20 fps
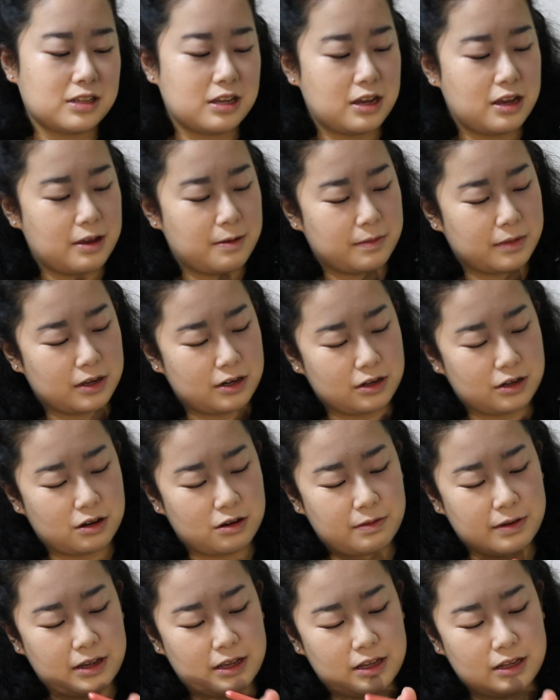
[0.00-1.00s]
I'm gonna go
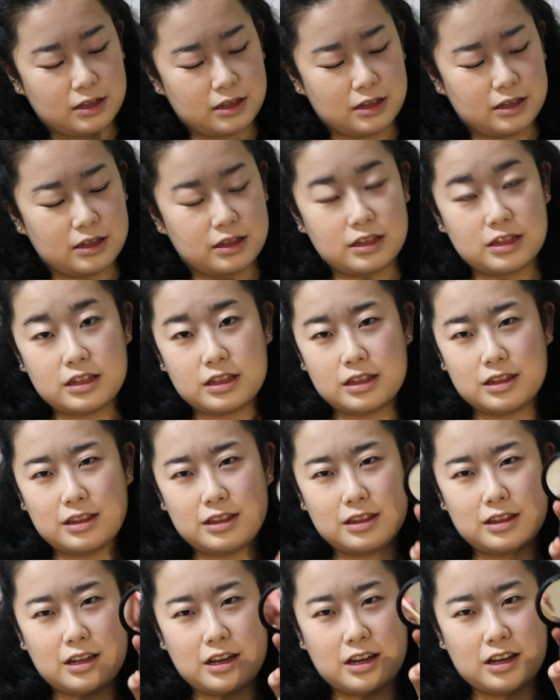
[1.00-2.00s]
in
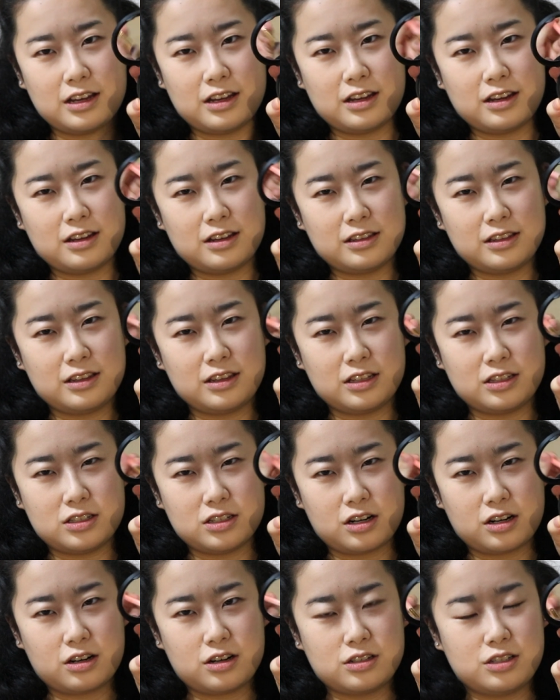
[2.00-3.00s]
the
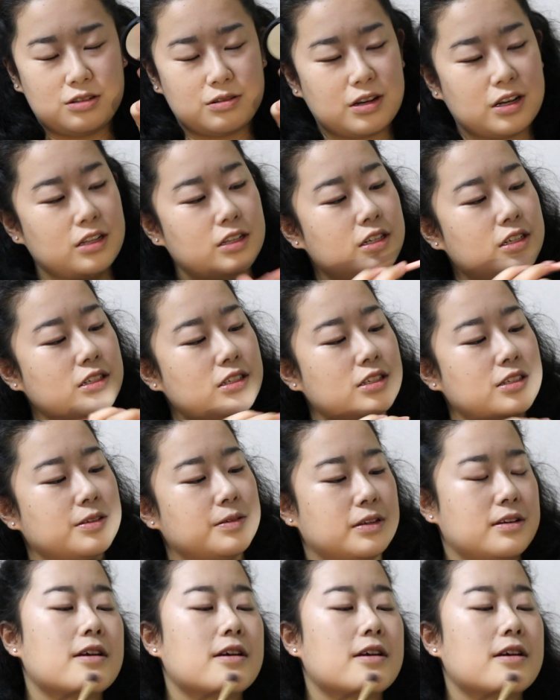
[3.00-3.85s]
darker two colors.